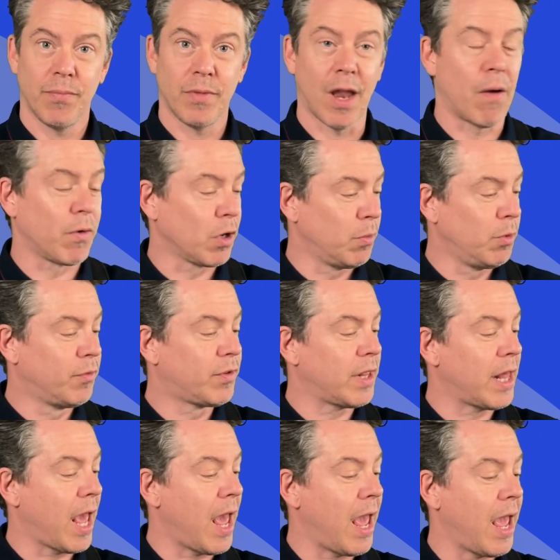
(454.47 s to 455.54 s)
Now we're going to move to
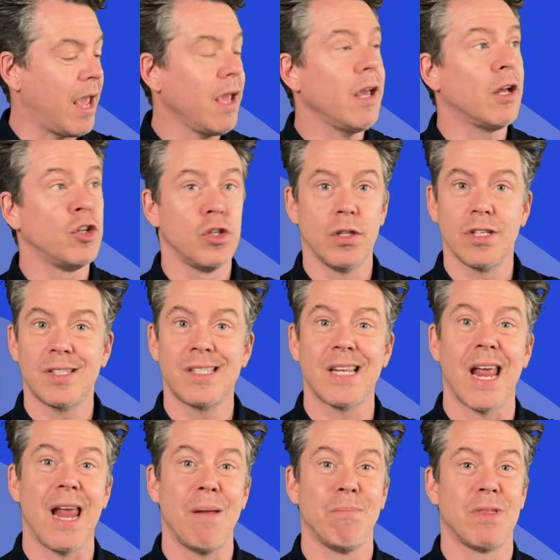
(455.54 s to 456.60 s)
the A and do the
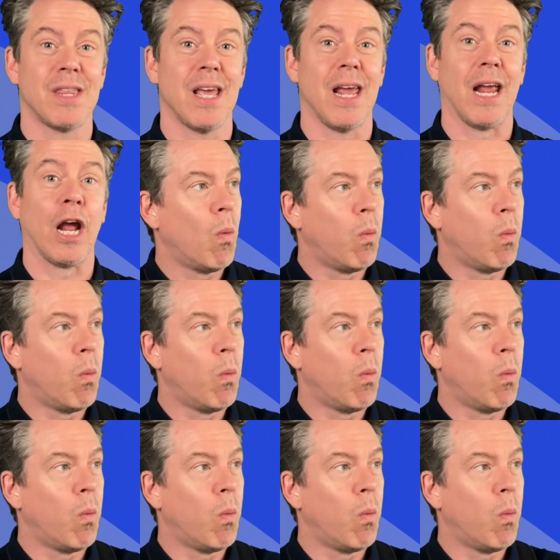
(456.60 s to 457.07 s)
same thing.